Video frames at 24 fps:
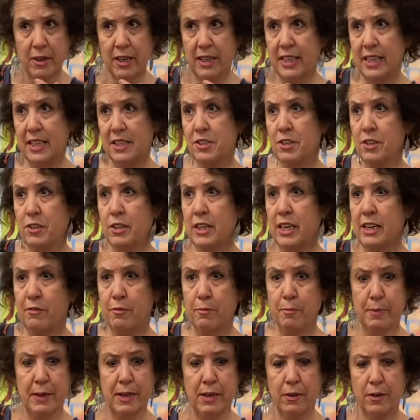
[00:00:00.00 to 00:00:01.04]
I guess you could
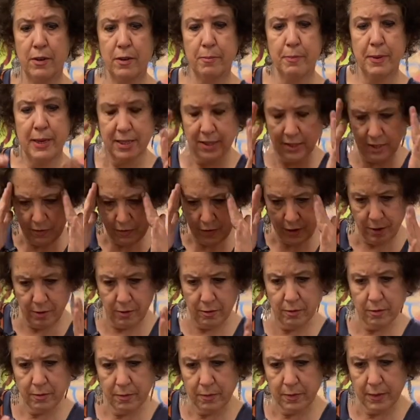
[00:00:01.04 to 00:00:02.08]
even be on a bus if
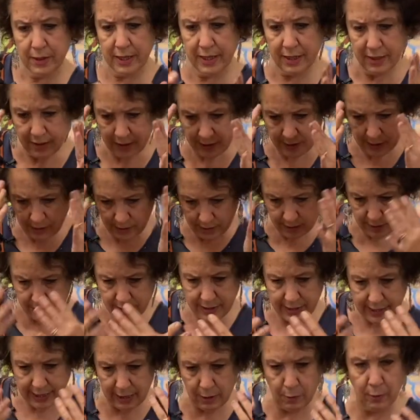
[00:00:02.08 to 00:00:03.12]
you can
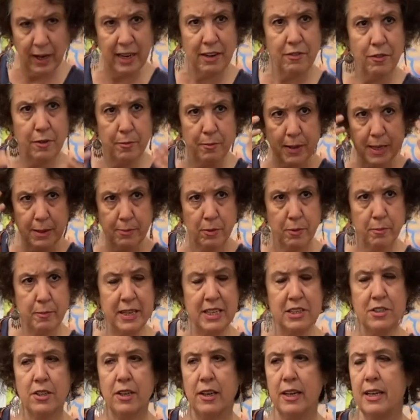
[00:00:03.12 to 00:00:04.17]
get away from people
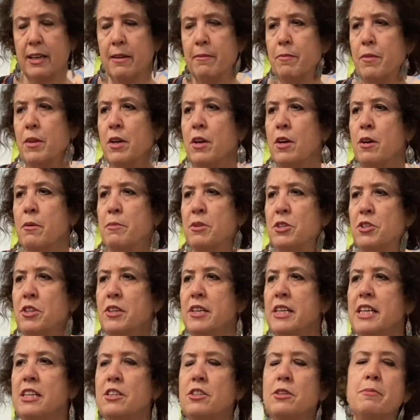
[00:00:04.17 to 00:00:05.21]
mentally. But you
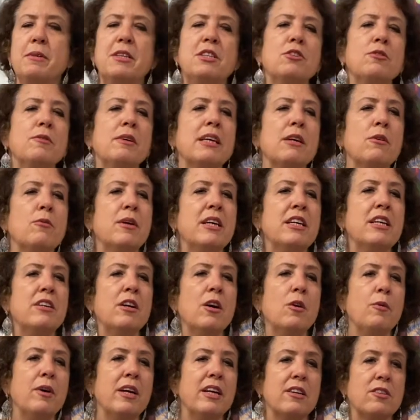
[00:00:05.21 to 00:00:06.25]
need to be doing it where
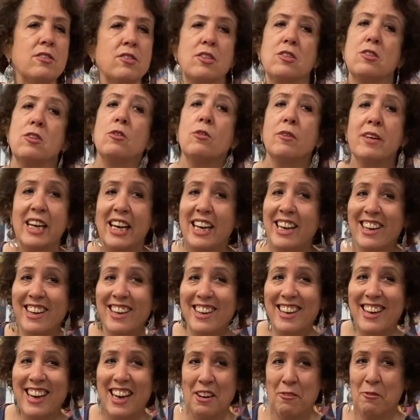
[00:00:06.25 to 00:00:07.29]
no one else is looking
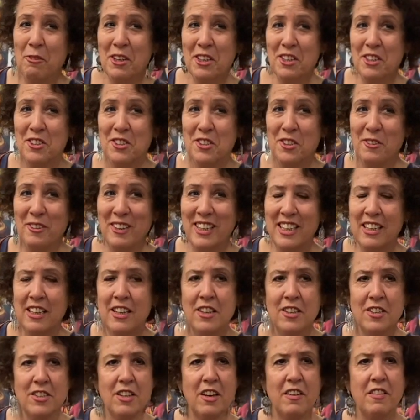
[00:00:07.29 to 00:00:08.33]
at what you're doing
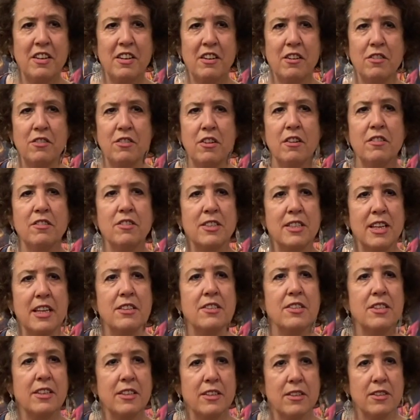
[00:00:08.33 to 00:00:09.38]
so that you don't
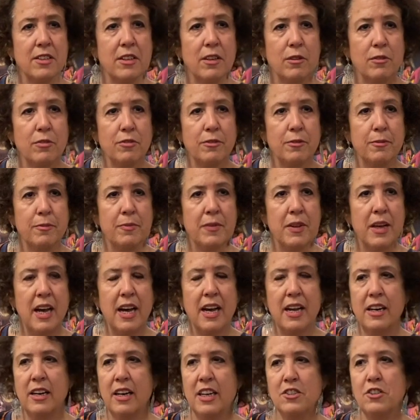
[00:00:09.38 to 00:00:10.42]
censor yourself. Yeah.
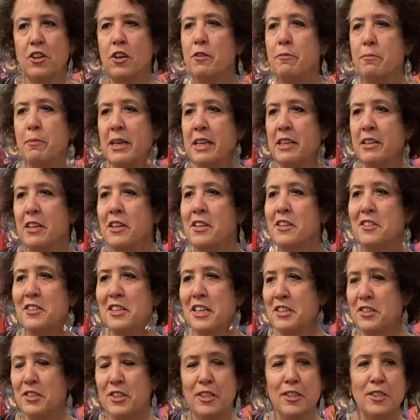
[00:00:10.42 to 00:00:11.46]
And I don't mean
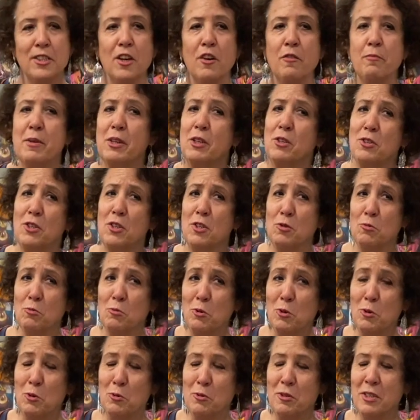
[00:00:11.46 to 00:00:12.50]
censor yourself because it's
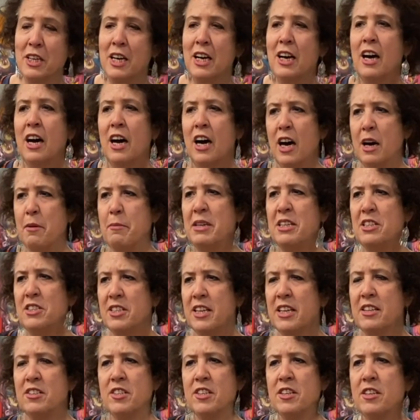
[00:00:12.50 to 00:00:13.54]
rude. I mean
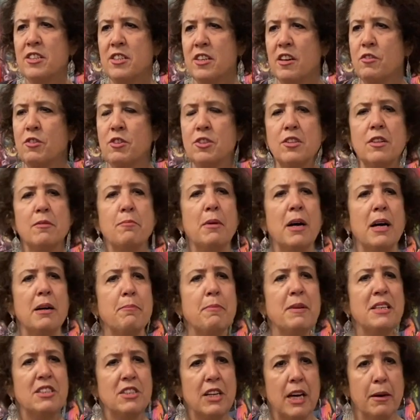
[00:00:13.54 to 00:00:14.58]
censor yourself because it might
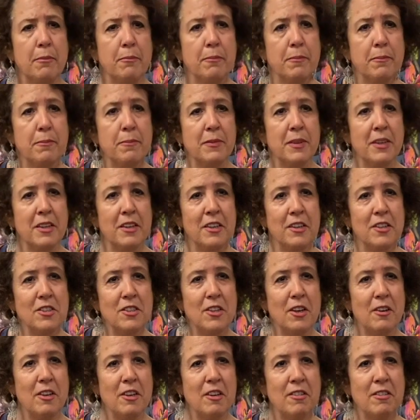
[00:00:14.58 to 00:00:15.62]
be dumb.
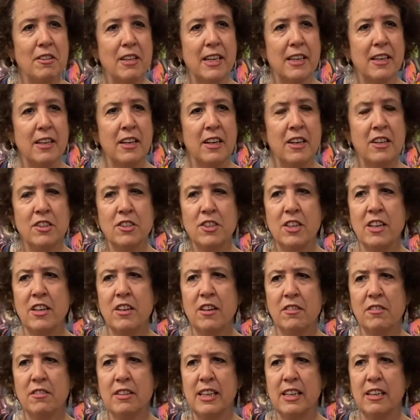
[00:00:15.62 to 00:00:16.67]
So you think, so you're
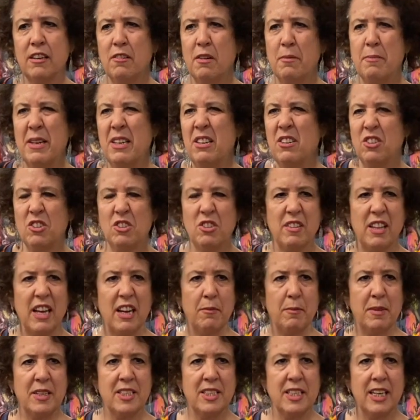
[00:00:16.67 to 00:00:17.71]
not thinking, oh, I better not do that,
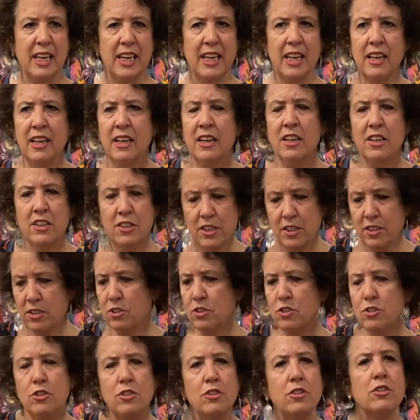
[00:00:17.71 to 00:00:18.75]
be silly. Just
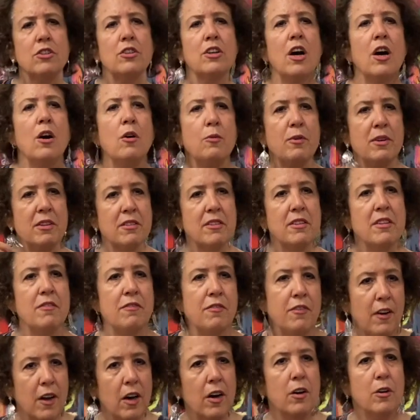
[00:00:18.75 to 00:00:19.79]
go with the
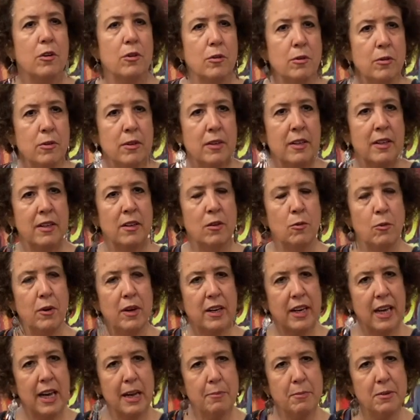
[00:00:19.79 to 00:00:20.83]
flow. Yeah.
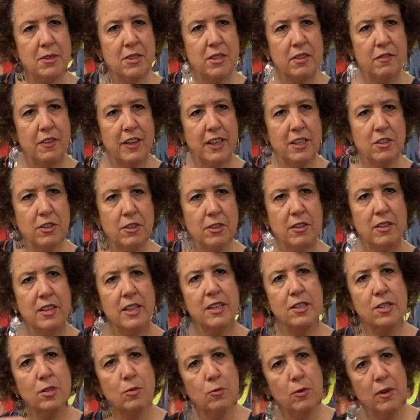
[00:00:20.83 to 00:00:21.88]
What happens if I do
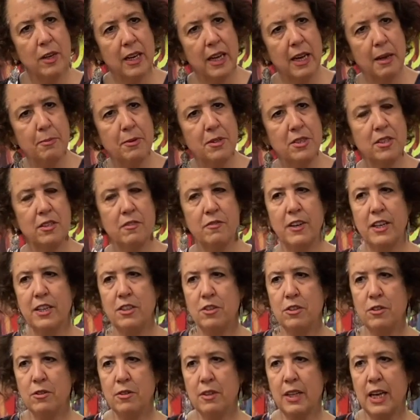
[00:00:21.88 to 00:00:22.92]
this? What happens if I
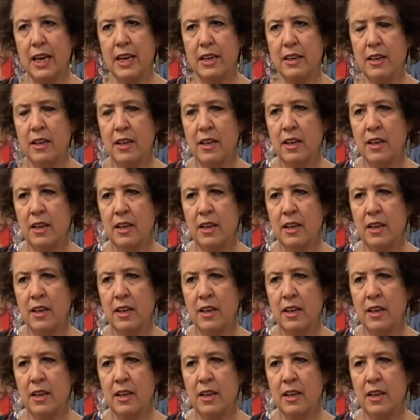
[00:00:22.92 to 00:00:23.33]
do that?